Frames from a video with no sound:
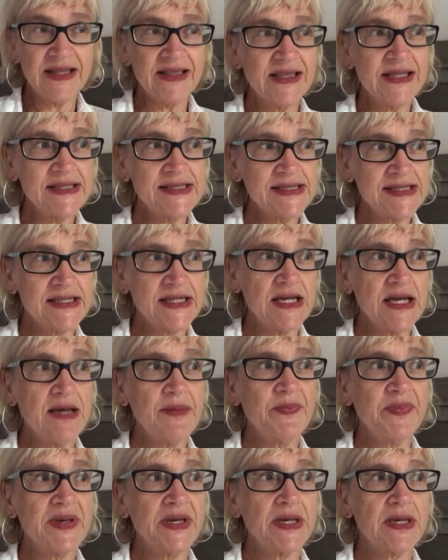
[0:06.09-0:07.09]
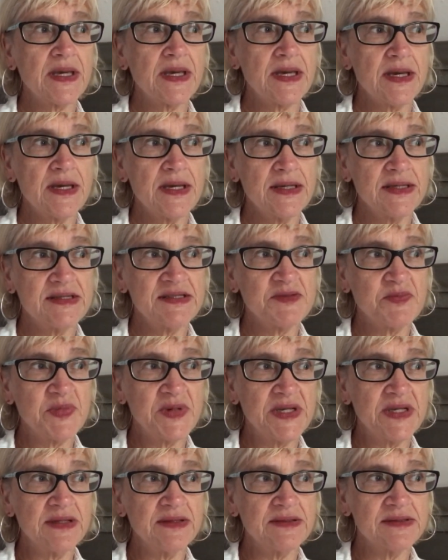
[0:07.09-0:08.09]
This topic has
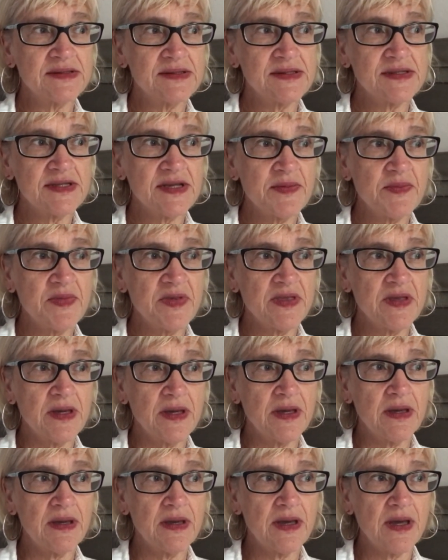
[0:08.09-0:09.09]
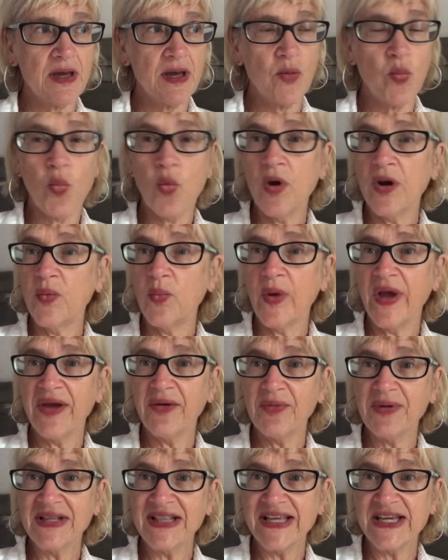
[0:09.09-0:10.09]
been something one way
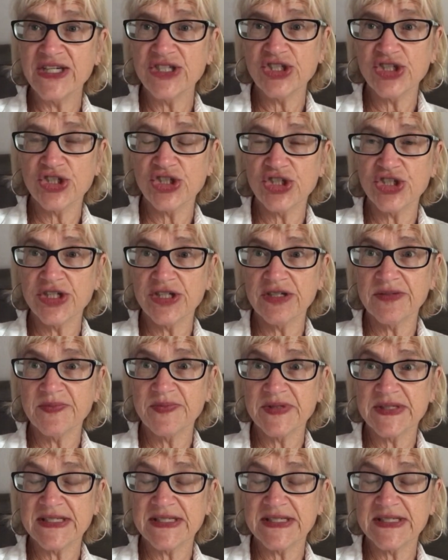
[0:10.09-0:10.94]
relationships,